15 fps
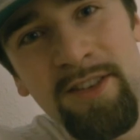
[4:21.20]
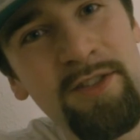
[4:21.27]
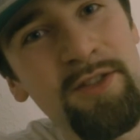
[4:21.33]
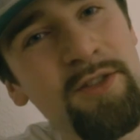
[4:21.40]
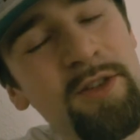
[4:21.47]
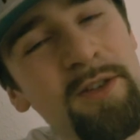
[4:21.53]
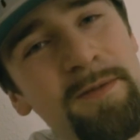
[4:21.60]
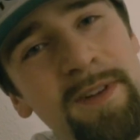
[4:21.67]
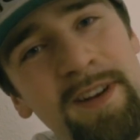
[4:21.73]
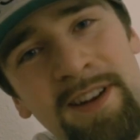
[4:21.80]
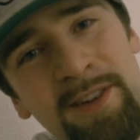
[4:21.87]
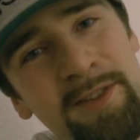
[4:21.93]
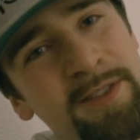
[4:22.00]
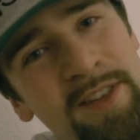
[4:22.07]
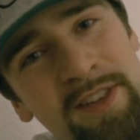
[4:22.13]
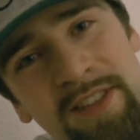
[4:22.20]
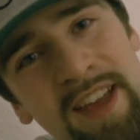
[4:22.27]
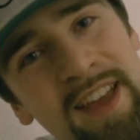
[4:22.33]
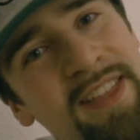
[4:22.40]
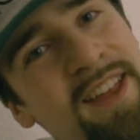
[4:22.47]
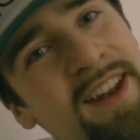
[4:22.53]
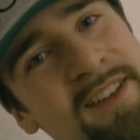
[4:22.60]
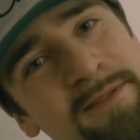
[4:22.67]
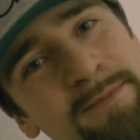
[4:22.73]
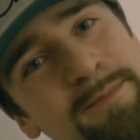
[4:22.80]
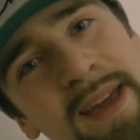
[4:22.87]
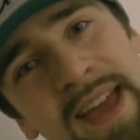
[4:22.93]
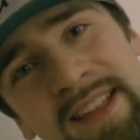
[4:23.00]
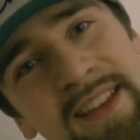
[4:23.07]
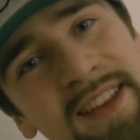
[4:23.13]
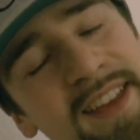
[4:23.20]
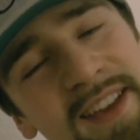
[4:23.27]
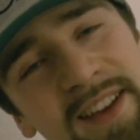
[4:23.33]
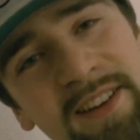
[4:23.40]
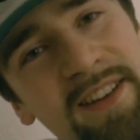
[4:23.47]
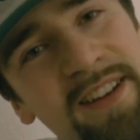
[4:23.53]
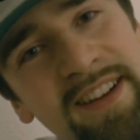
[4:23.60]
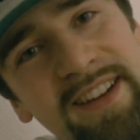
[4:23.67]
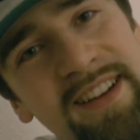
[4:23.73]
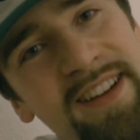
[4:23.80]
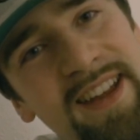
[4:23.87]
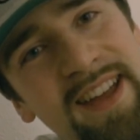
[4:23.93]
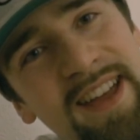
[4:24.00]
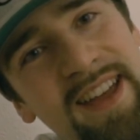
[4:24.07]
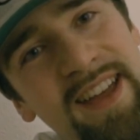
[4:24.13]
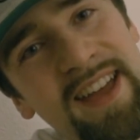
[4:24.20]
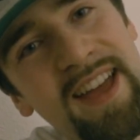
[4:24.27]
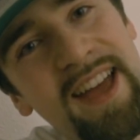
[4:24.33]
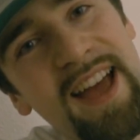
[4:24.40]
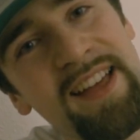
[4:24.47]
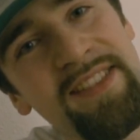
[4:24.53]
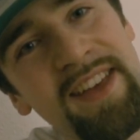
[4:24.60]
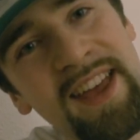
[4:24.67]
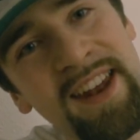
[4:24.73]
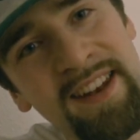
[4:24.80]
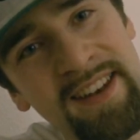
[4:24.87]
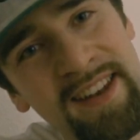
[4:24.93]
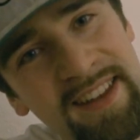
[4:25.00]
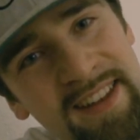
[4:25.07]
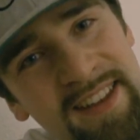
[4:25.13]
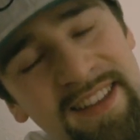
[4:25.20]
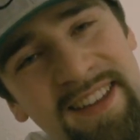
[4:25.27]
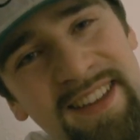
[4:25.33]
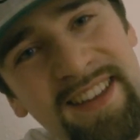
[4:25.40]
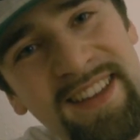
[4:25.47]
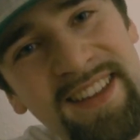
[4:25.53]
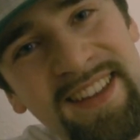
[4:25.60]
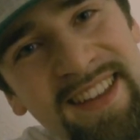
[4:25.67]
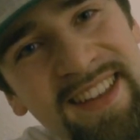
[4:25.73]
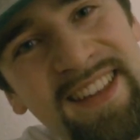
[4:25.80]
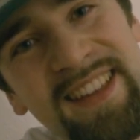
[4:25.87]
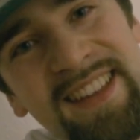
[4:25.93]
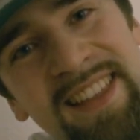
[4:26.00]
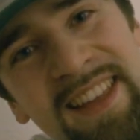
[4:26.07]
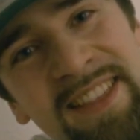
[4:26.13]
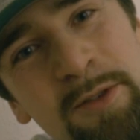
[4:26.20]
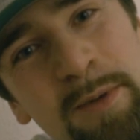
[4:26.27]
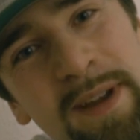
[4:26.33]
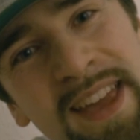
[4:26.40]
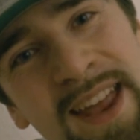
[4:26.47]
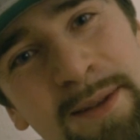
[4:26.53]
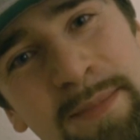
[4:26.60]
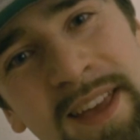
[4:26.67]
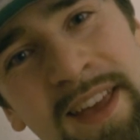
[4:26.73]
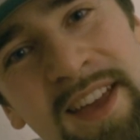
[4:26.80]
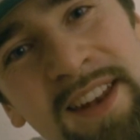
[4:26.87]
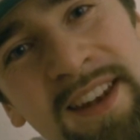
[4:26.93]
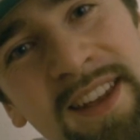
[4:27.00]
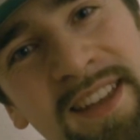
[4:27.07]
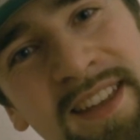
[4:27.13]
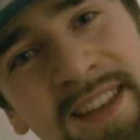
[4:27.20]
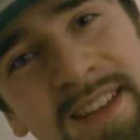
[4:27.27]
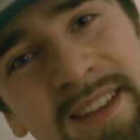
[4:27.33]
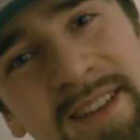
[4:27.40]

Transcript: a short video to say that I've made it here. And then let the weekend begin.